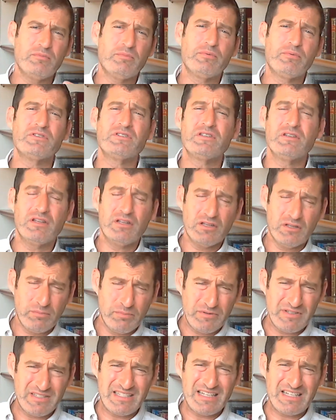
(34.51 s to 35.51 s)

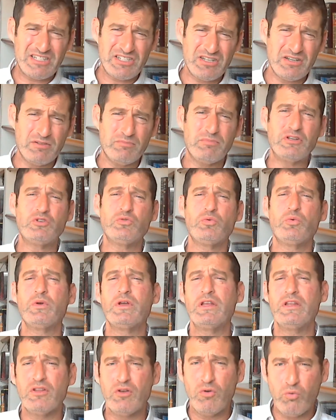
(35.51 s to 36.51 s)
interposition
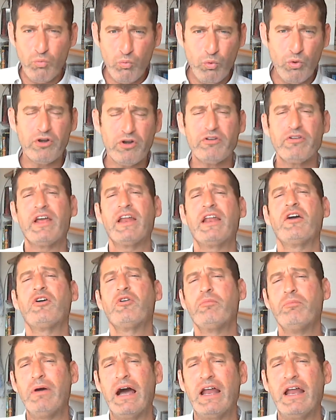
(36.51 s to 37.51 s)
between the water and
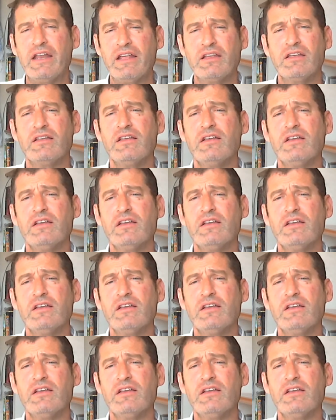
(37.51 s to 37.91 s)
her body.